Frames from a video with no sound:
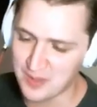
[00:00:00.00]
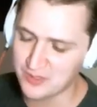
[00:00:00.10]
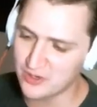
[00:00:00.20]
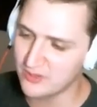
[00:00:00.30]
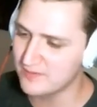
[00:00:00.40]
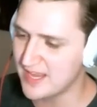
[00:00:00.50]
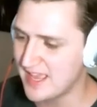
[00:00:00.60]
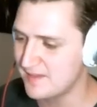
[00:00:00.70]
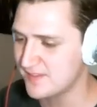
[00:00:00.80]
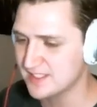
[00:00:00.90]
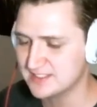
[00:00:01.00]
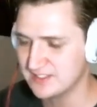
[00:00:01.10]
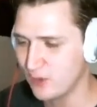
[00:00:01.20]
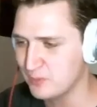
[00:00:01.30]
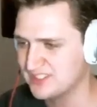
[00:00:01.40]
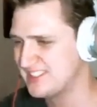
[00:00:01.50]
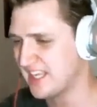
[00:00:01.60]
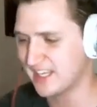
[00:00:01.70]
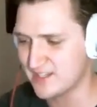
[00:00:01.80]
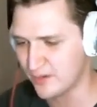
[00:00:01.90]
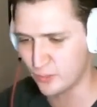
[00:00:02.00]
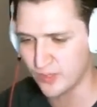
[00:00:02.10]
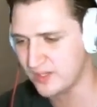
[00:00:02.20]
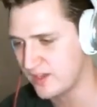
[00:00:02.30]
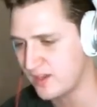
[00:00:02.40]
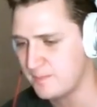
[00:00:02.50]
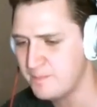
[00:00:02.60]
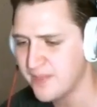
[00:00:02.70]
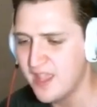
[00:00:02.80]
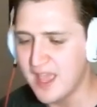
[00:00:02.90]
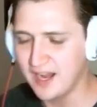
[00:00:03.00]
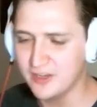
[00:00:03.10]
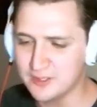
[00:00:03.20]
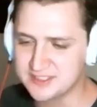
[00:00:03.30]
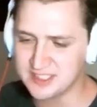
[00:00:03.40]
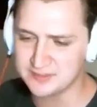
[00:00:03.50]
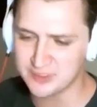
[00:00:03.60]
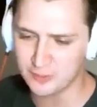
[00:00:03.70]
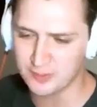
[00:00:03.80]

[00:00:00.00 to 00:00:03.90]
and we don't even have the almost secondary win con. And I know it seems a little